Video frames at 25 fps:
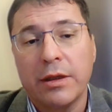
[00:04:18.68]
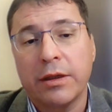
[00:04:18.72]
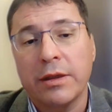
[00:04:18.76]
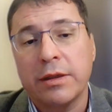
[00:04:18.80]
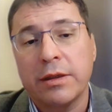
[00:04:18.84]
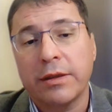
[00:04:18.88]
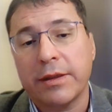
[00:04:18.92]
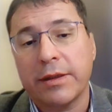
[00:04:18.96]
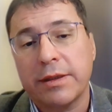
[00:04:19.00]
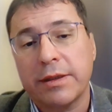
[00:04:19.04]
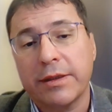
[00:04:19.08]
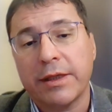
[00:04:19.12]

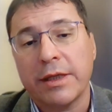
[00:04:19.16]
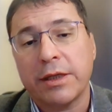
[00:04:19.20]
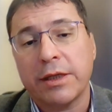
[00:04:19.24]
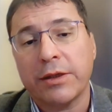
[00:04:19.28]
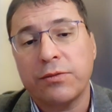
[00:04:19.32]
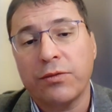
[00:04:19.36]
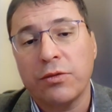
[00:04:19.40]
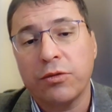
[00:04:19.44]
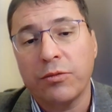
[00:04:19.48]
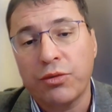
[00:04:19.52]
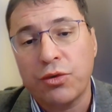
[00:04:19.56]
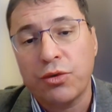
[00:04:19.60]

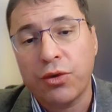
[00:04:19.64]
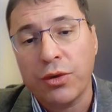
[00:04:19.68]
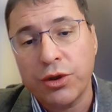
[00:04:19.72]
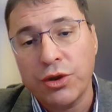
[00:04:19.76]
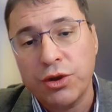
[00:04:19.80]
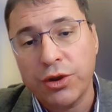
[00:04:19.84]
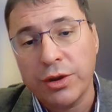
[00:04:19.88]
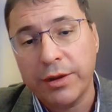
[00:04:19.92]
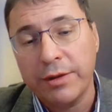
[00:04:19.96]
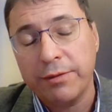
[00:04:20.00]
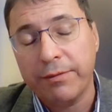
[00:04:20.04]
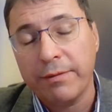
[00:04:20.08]
successful
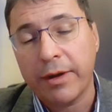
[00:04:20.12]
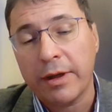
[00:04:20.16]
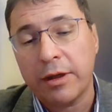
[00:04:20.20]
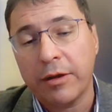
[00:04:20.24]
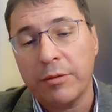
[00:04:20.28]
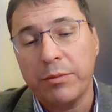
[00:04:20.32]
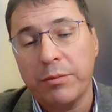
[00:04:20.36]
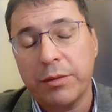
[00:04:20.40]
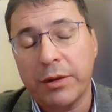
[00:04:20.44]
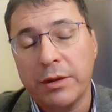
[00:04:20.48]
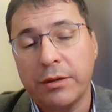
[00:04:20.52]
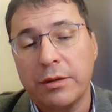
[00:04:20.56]
project
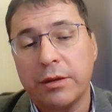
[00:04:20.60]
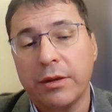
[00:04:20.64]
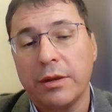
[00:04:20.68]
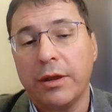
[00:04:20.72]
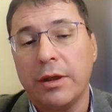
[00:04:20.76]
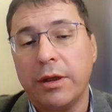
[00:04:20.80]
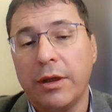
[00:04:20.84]
development.